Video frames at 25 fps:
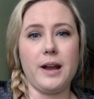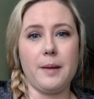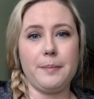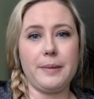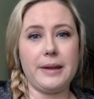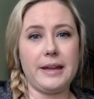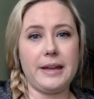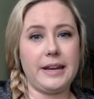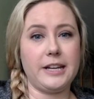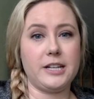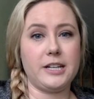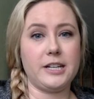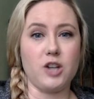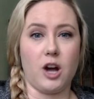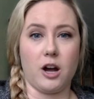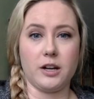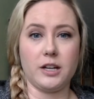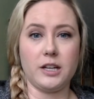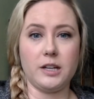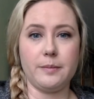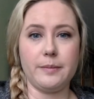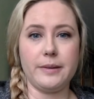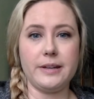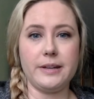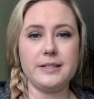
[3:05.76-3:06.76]
up any
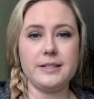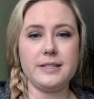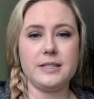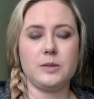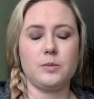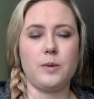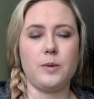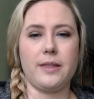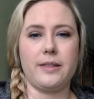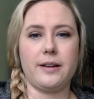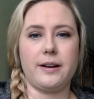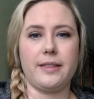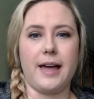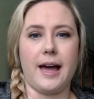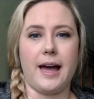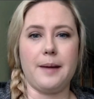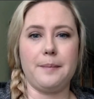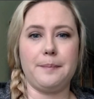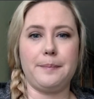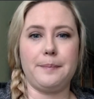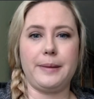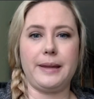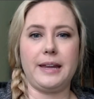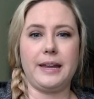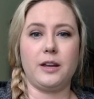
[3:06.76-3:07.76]
documents, whether
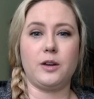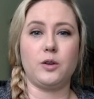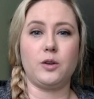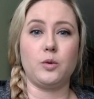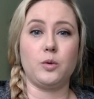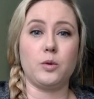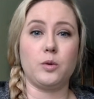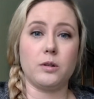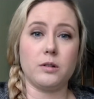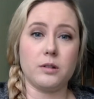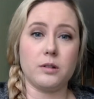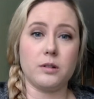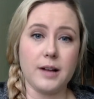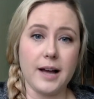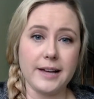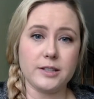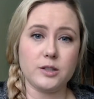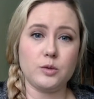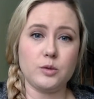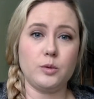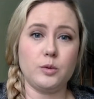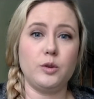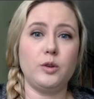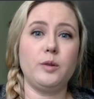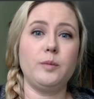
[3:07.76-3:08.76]
that be Google
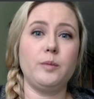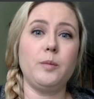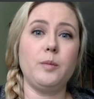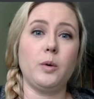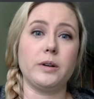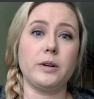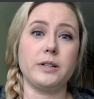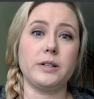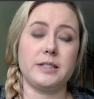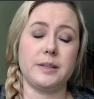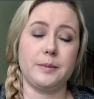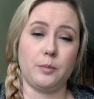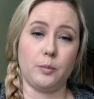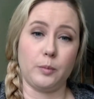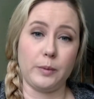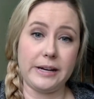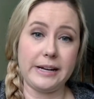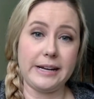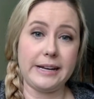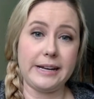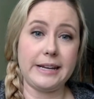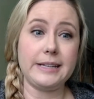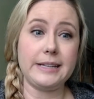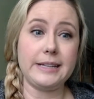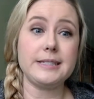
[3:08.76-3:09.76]
Classroom or some
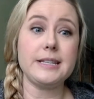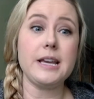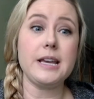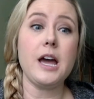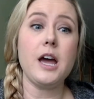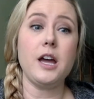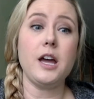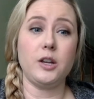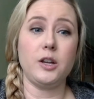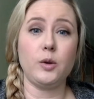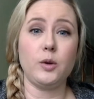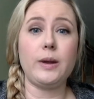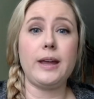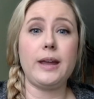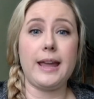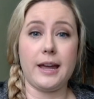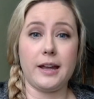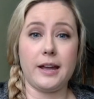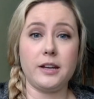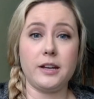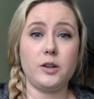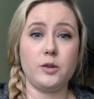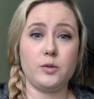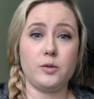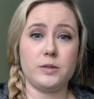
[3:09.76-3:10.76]
readings, you
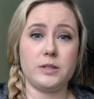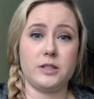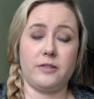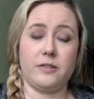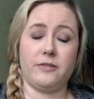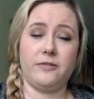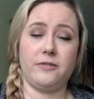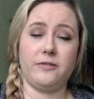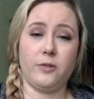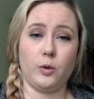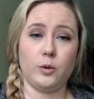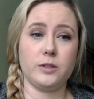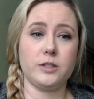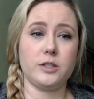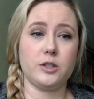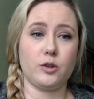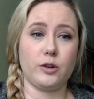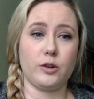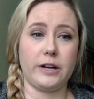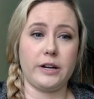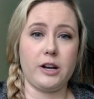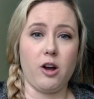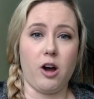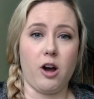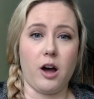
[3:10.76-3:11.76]
can use the full
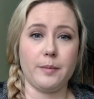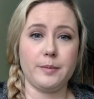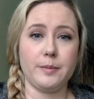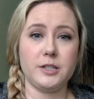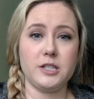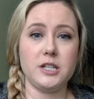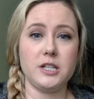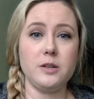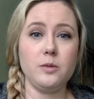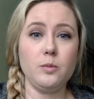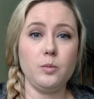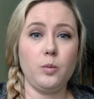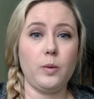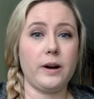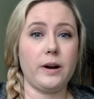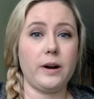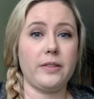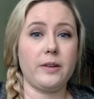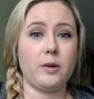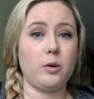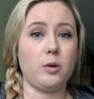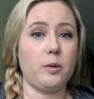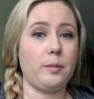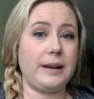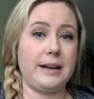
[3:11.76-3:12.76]
screen option where
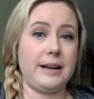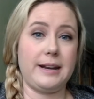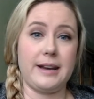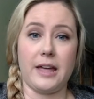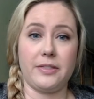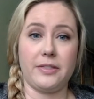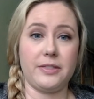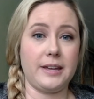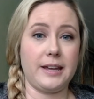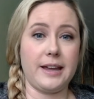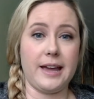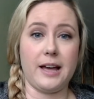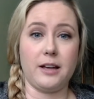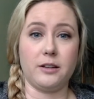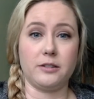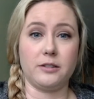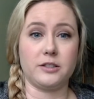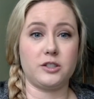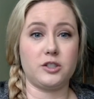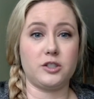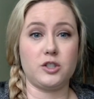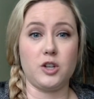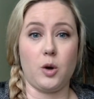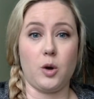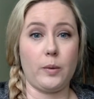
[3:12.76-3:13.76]
there will be nothing
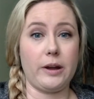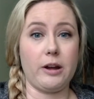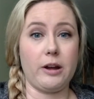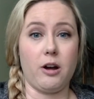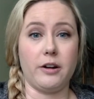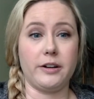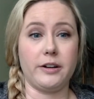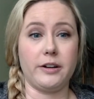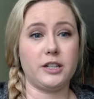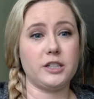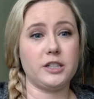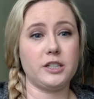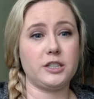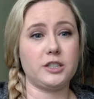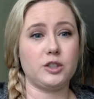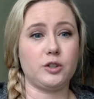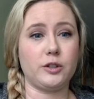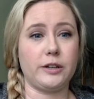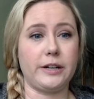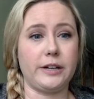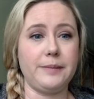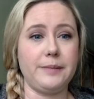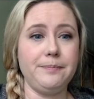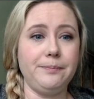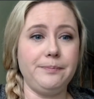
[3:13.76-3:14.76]
else showing on your
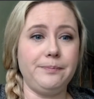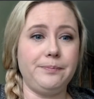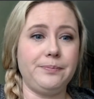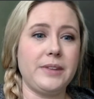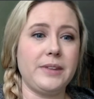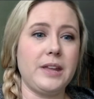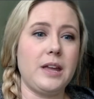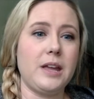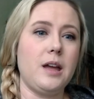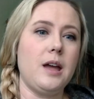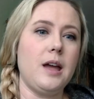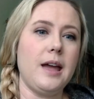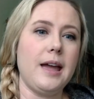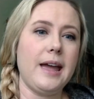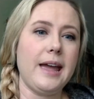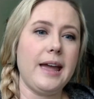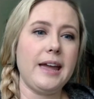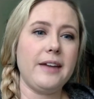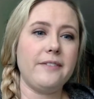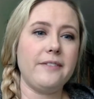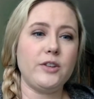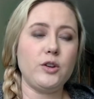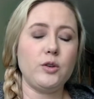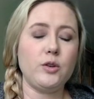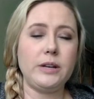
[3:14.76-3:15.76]
screen.
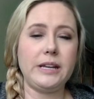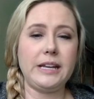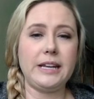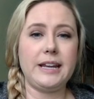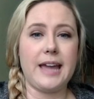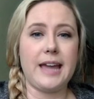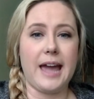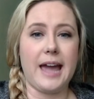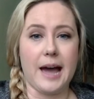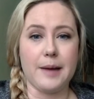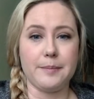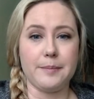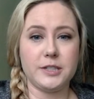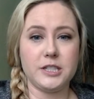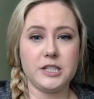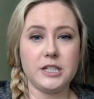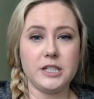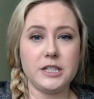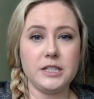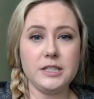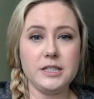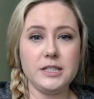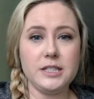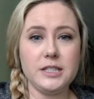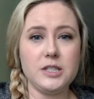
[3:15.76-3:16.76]
If you need
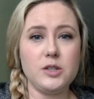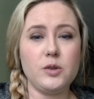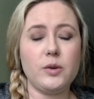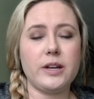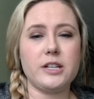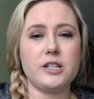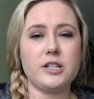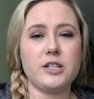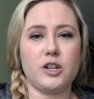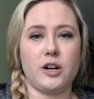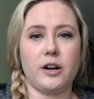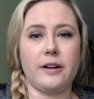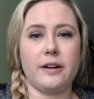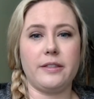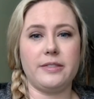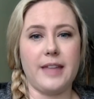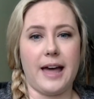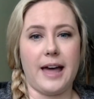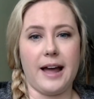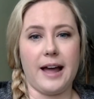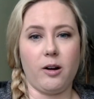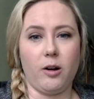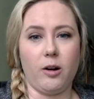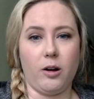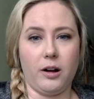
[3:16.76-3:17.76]
captions, you can turn
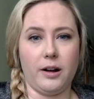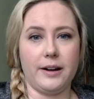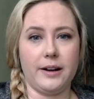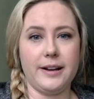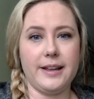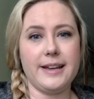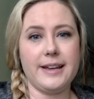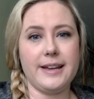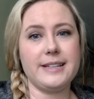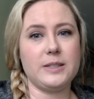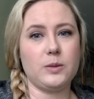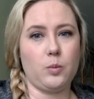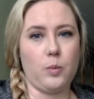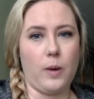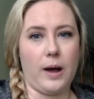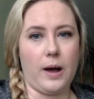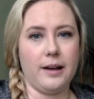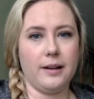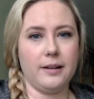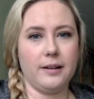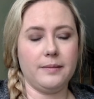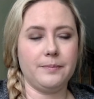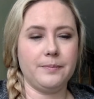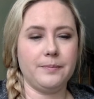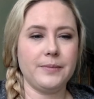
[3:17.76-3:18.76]
that on as
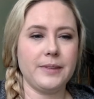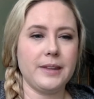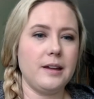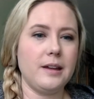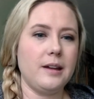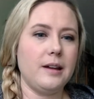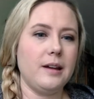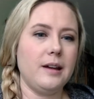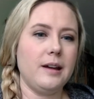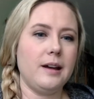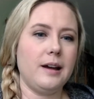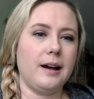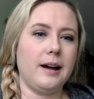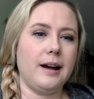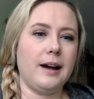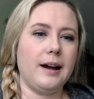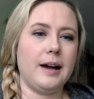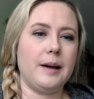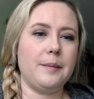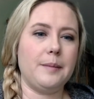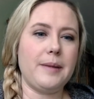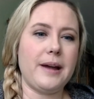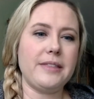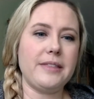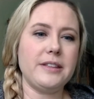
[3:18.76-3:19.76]
well.
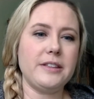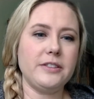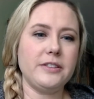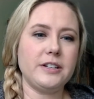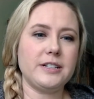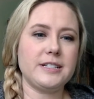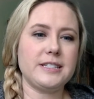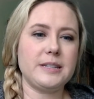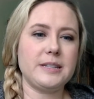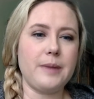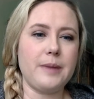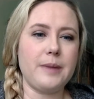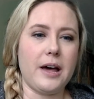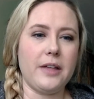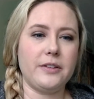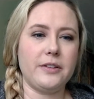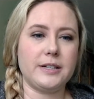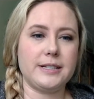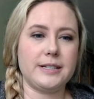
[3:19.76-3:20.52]
And then there's some other